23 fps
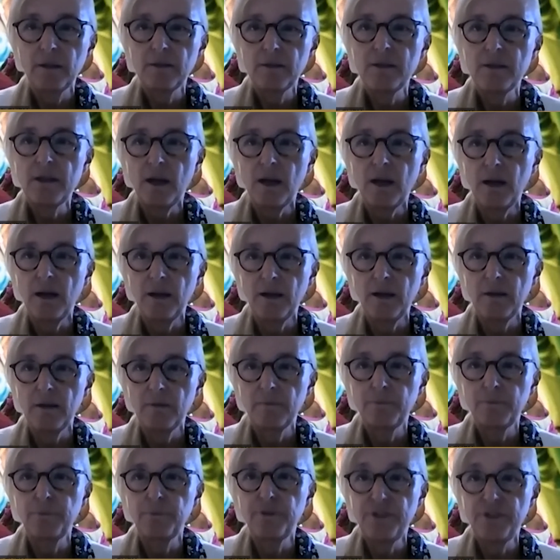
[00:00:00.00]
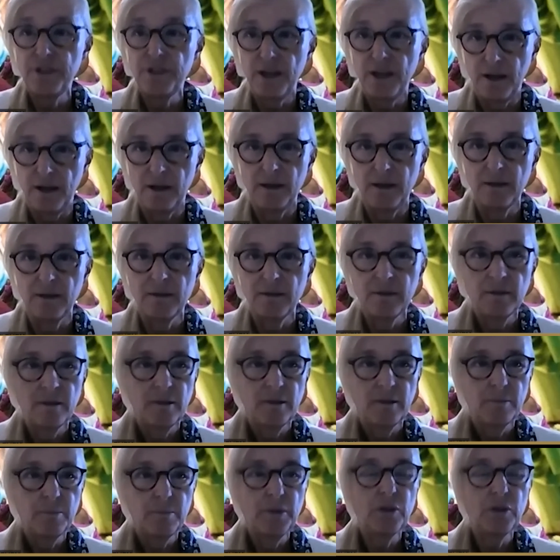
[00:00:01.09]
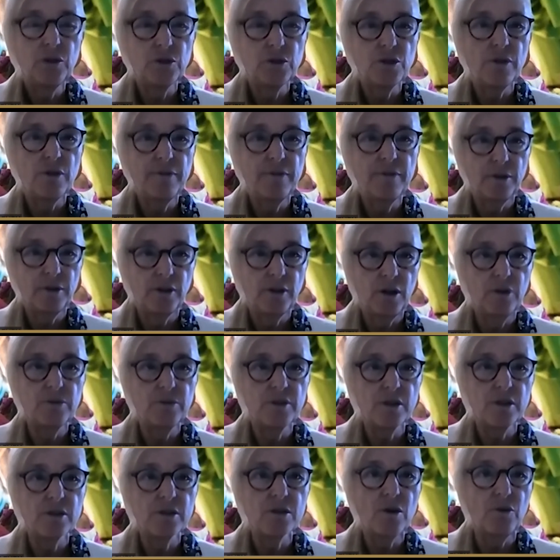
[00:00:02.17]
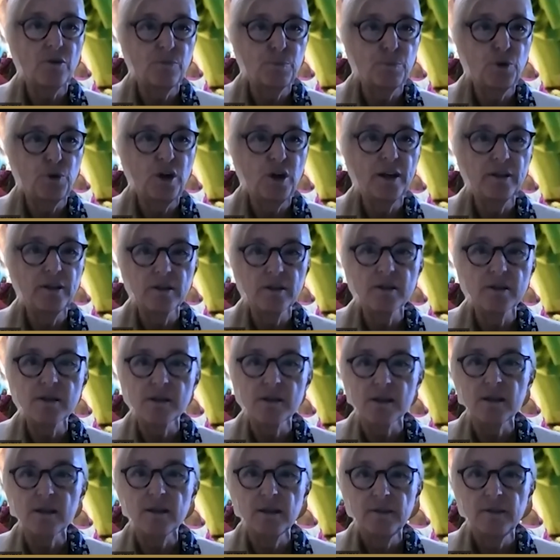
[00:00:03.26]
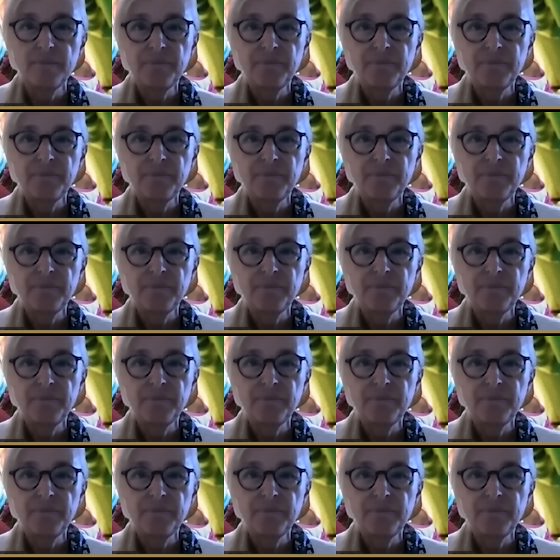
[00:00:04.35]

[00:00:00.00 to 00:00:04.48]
die per day because of the causes of pregnancy.